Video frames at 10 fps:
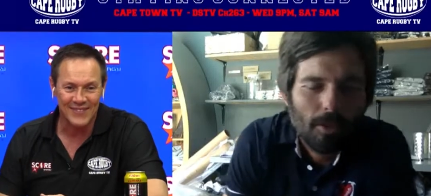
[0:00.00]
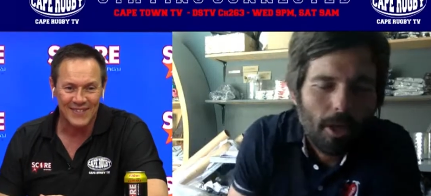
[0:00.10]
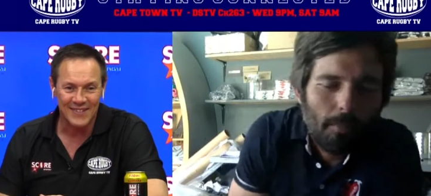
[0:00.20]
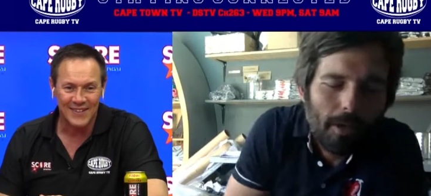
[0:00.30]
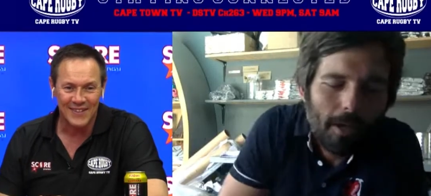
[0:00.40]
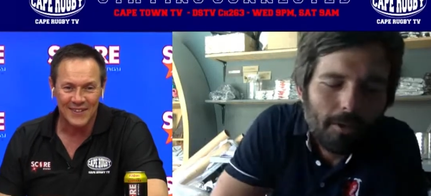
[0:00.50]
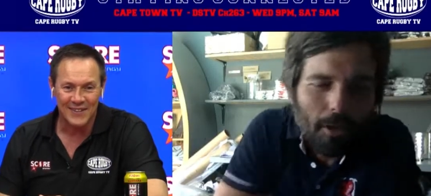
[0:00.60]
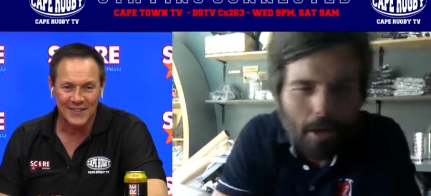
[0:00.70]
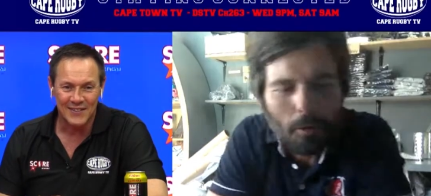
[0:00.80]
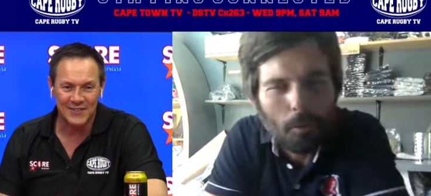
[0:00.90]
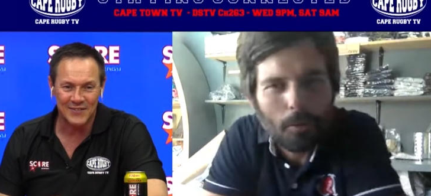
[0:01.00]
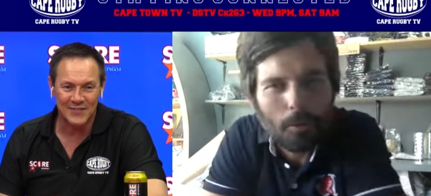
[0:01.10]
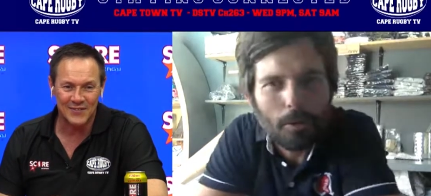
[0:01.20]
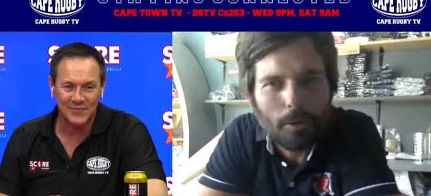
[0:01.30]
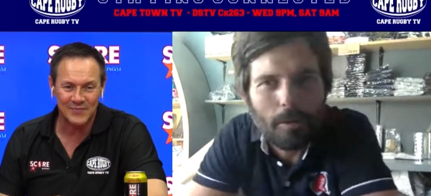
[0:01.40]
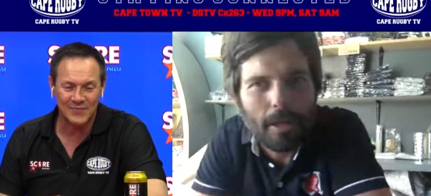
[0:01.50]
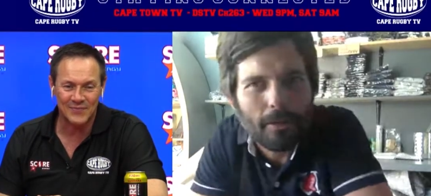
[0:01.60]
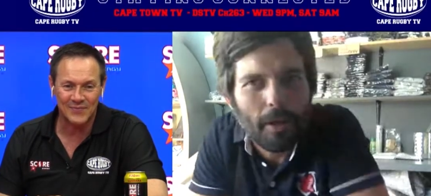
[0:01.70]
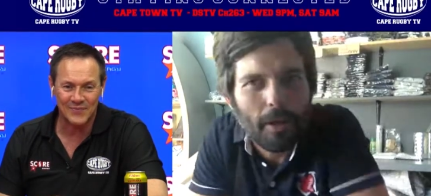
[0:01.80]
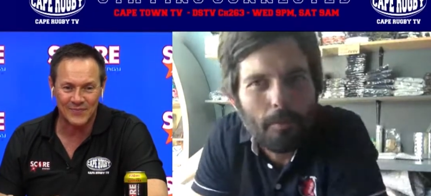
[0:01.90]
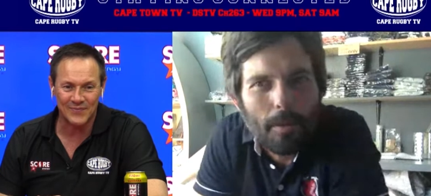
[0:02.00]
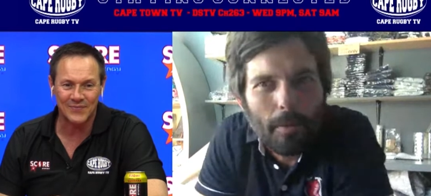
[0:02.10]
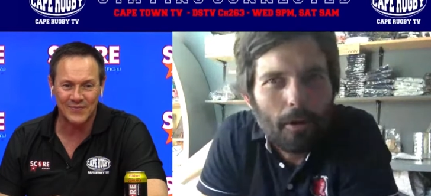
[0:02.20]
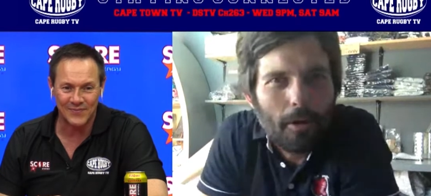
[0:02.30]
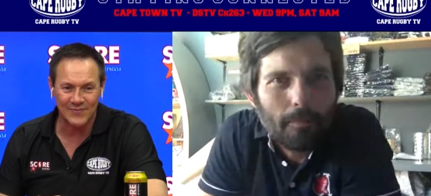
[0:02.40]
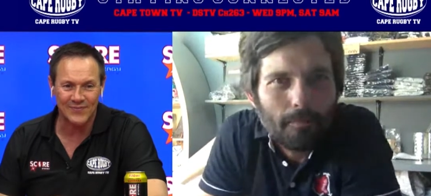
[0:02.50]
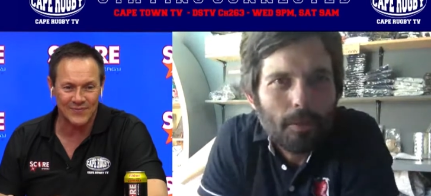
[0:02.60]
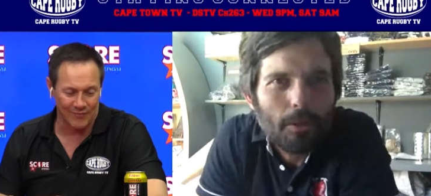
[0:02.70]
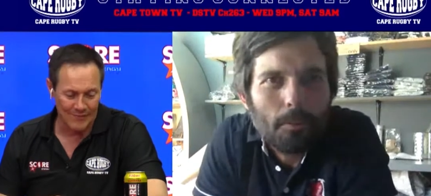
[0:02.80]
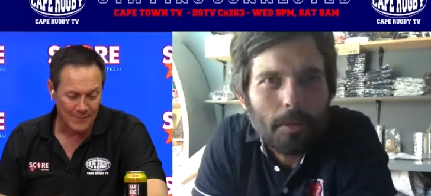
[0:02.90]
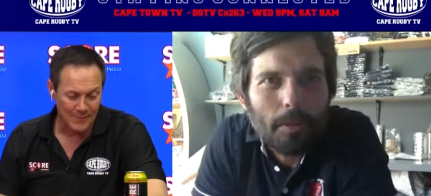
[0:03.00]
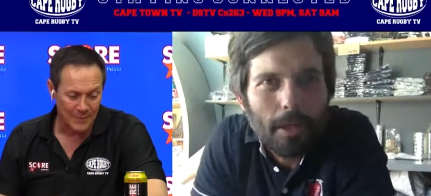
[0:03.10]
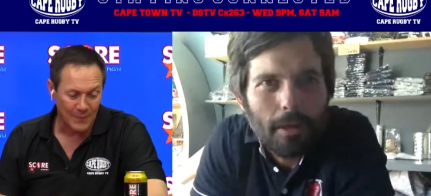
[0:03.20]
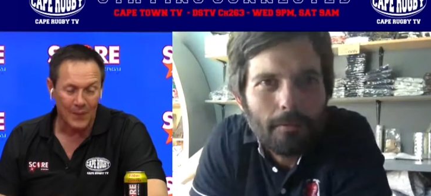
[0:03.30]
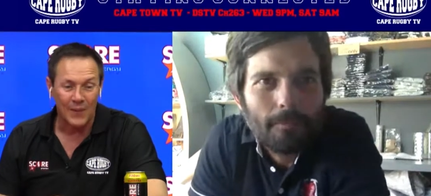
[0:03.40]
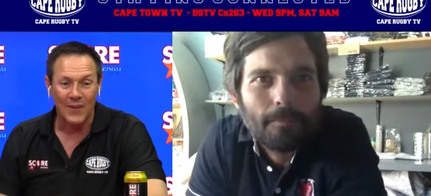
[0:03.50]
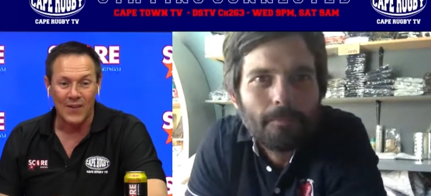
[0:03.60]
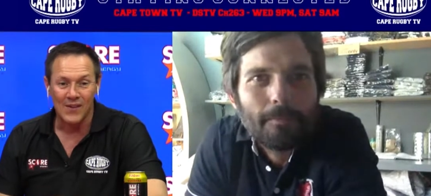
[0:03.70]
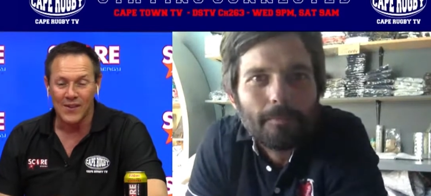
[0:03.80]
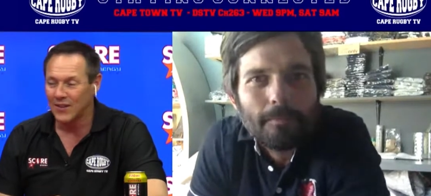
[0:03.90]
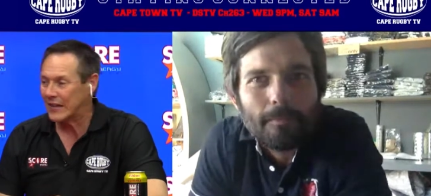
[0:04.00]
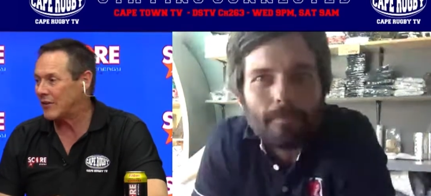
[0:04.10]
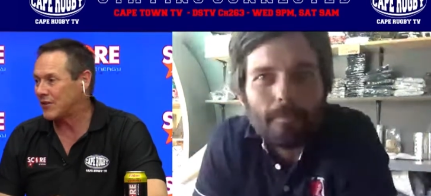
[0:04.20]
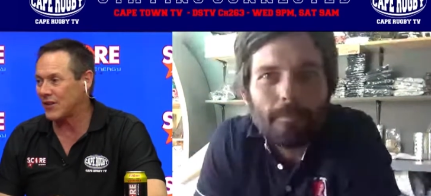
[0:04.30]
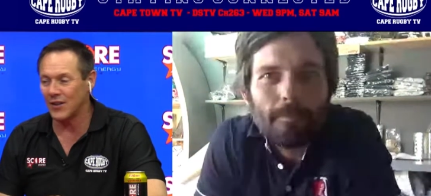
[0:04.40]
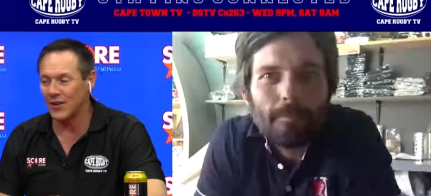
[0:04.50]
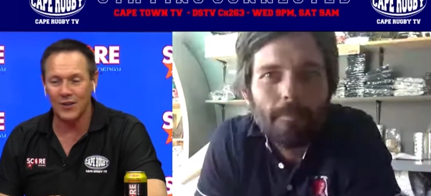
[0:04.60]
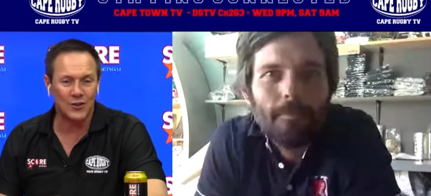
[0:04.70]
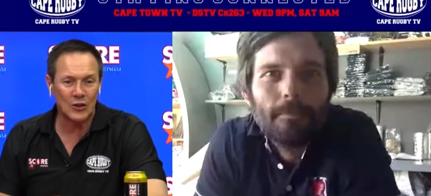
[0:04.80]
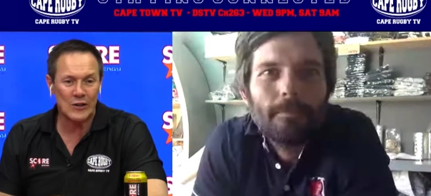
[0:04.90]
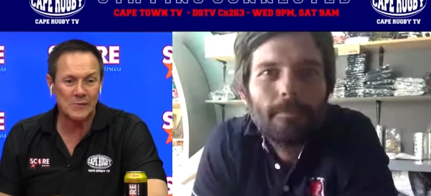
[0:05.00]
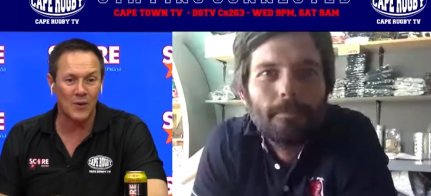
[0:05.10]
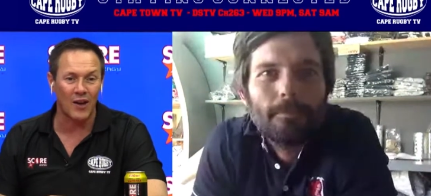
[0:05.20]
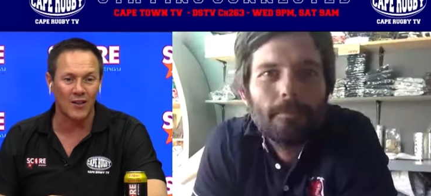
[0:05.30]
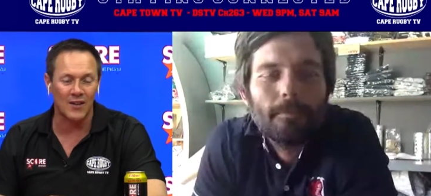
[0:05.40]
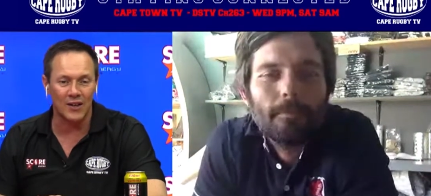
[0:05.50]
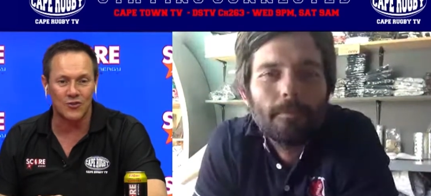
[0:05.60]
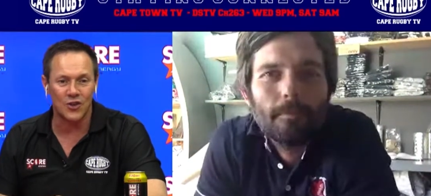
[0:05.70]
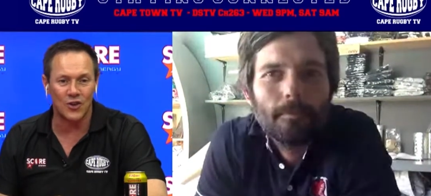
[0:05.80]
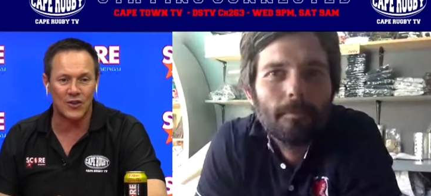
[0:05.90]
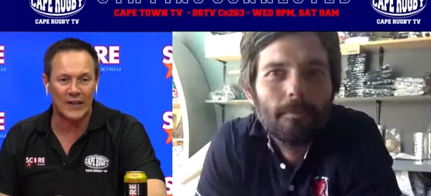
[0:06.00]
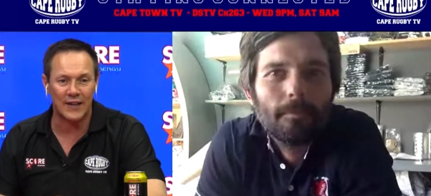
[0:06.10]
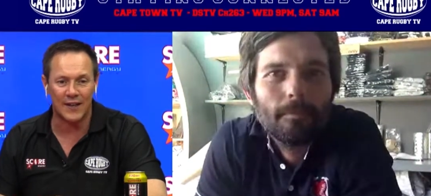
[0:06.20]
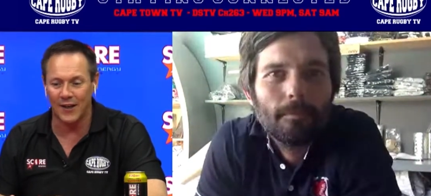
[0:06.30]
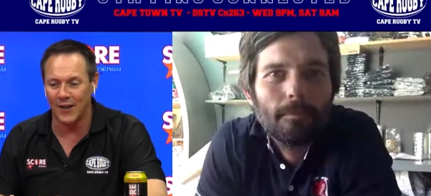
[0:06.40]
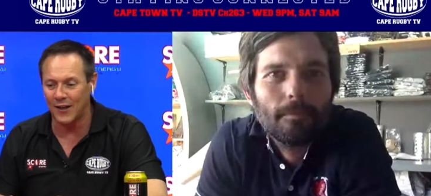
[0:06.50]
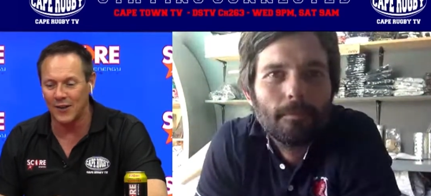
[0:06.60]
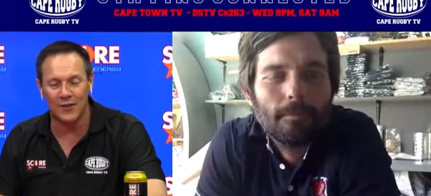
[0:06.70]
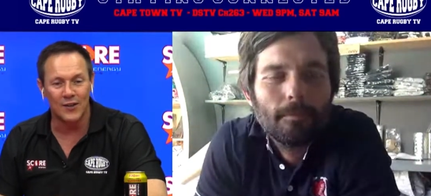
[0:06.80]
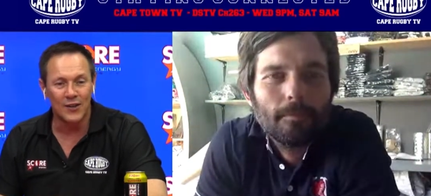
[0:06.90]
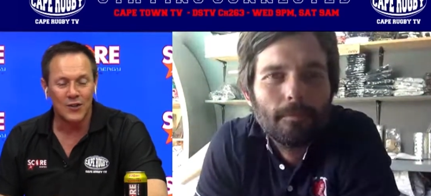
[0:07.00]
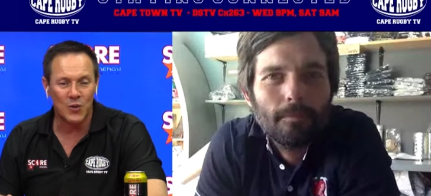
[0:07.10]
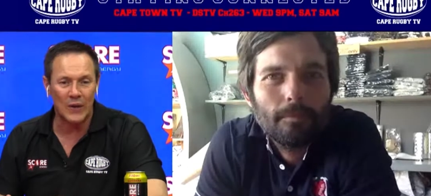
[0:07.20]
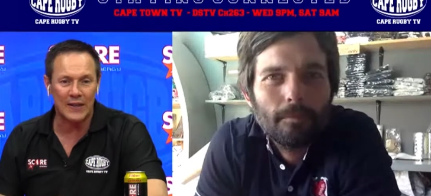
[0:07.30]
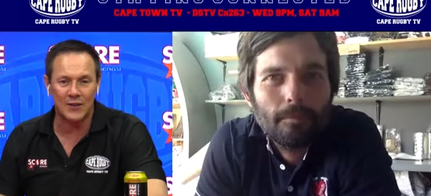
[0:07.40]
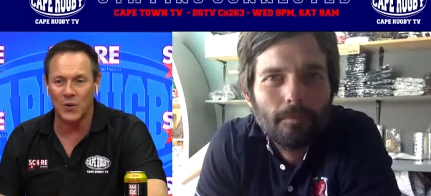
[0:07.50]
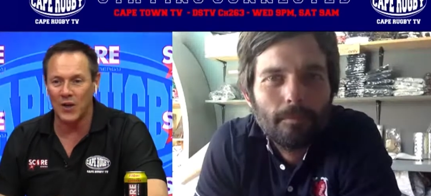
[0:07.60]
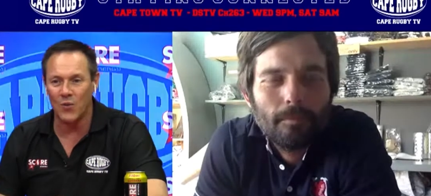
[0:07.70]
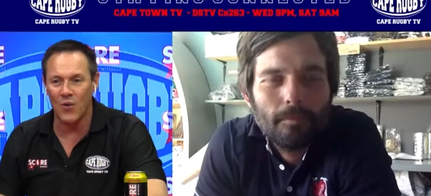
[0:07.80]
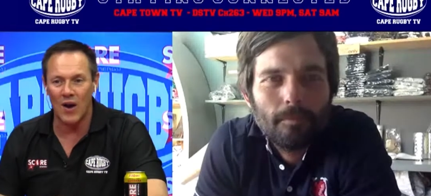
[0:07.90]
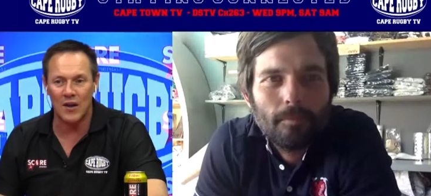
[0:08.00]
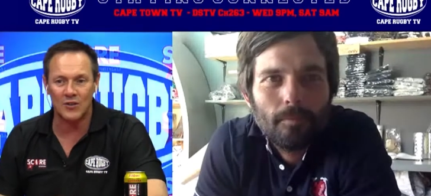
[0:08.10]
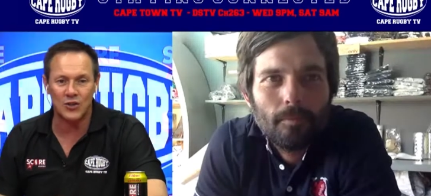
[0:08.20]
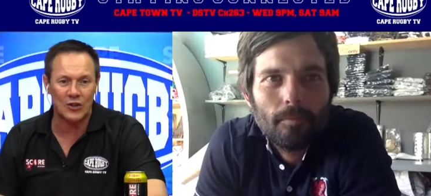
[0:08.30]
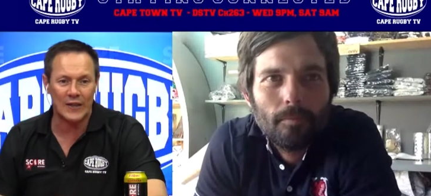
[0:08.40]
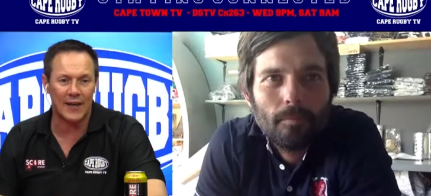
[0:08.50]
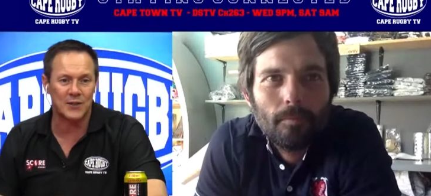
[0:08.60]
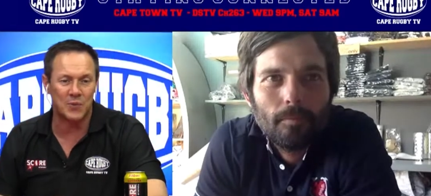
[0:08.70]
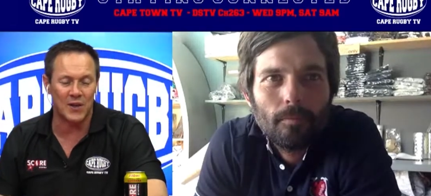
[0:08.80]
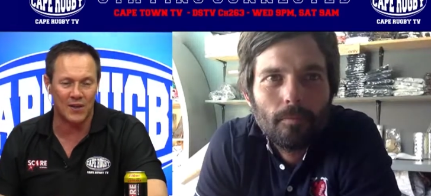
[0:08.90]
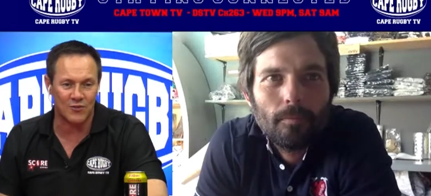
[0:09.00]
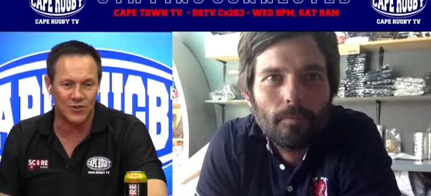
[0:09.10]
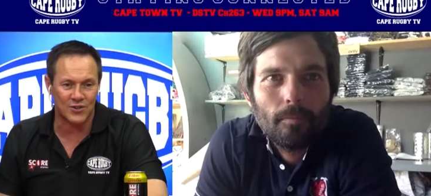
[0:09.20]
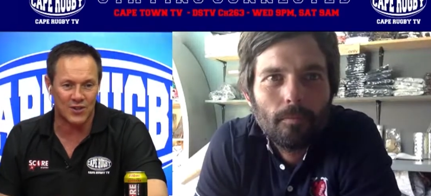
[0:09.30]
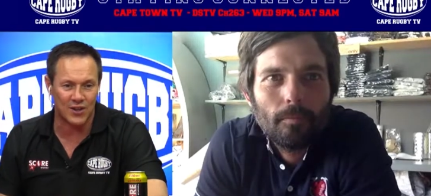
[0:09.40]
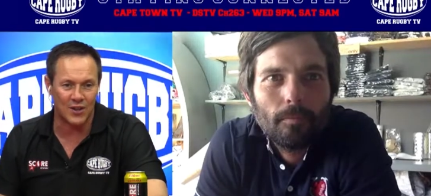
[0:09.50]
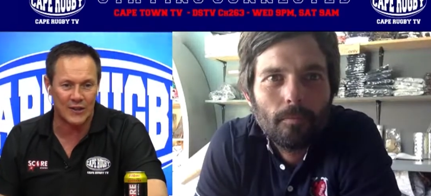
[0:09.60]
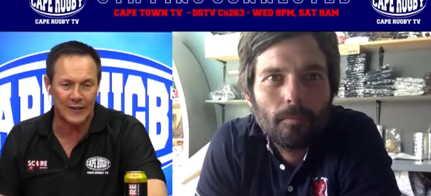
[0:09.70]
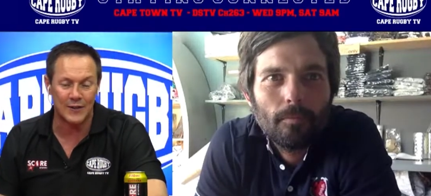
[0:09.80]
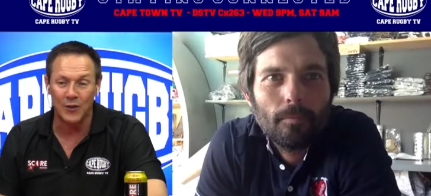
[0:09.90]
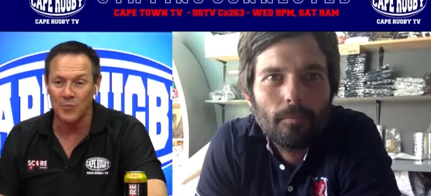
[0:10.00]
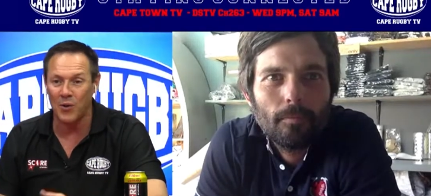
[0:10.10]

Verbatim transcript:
Speaker 1: J P, how's it going? All good. Thanks for having me back on. Good to be here.
Speaker 2: Gareth, uh, you heard my little intro there. Uh, twenty twenty-one certainly has been an interesting year,